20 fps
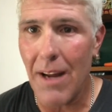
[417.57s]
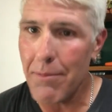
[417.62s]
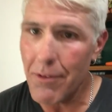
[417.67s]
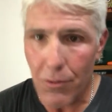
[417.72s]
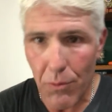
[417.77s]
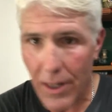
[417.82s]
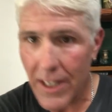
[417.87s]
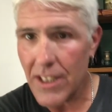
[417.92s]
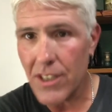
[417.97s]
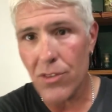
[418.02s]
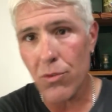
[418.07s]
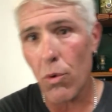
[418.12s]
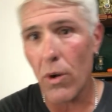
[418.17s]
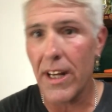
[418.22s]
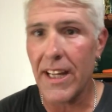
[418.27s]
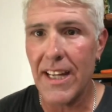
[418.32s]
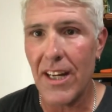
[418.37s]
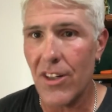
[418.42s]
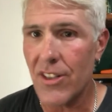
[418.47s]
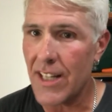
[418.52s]
I've been waiting
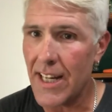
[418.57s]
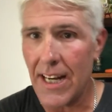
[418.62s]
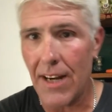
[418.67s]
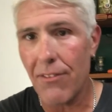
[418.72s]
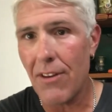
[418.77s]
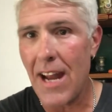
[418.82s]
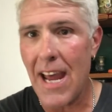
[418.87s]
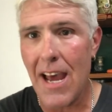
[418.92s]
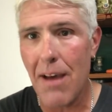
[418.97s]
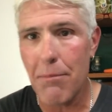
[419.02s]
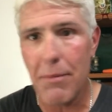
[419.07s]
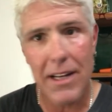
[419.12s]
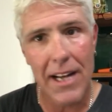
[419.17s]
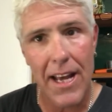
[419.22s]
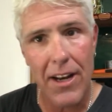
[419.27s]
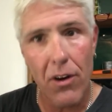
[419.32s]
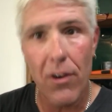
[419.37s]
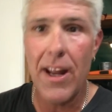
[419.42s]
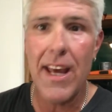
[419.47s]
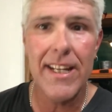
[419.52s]
20 years. I never have been.
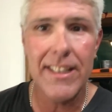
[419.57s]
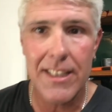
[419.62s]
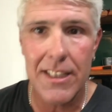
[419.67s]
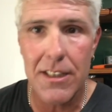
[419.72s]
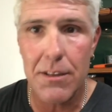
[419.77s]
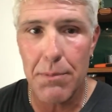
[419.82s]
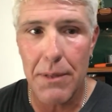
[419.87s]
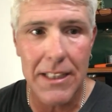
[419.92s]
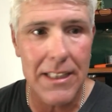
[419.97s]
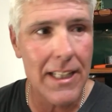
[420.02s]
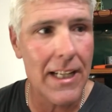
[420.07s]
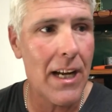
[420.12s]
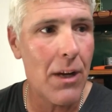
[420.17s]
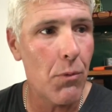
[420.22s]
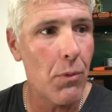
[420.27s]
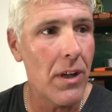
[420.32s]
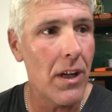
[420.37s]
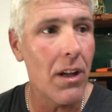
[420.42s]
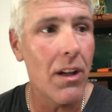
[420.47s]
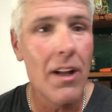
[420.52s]
I don't anticipate that I
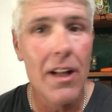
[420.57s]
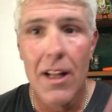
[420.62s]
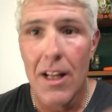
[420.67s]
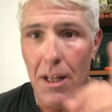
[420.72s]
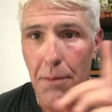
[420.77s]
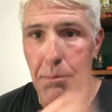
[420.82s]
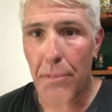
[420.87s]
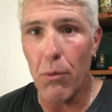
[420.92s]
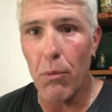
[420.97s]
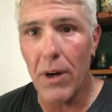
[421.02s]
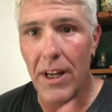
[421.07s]
will. But